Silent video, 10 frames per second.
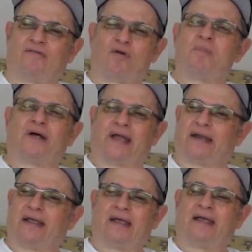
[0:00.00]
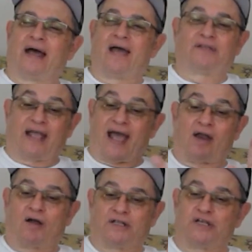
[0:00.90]
$4 million. I have the
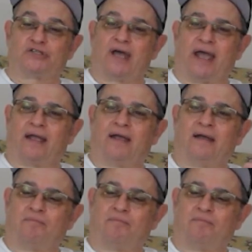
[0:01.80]
catalog to this day.